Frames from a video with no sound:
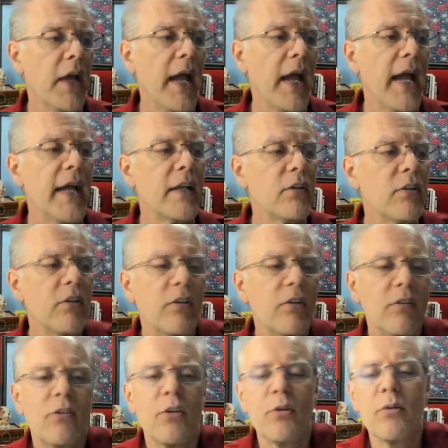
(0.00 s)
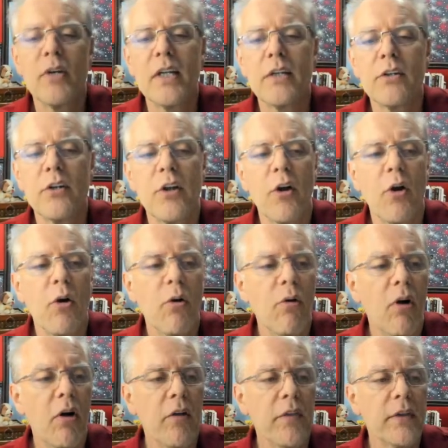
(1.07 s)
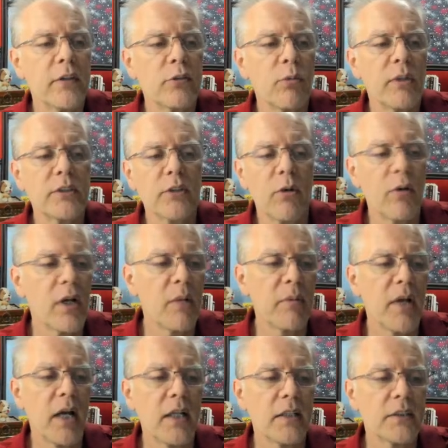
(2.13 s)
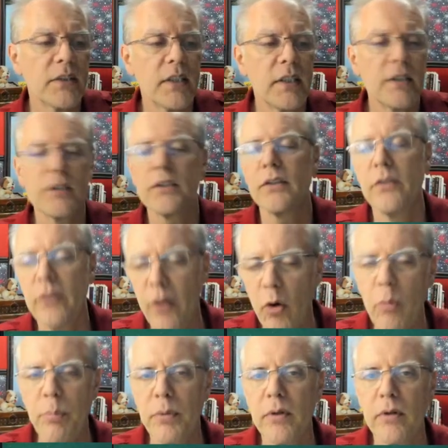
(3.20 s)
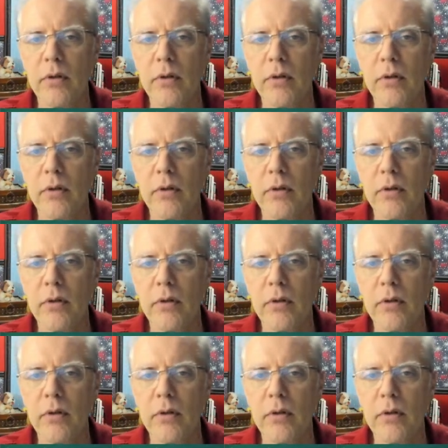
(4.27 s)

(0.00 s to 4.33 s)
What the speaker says: And do you need to know all this, what's going on behind the scenes? Nope.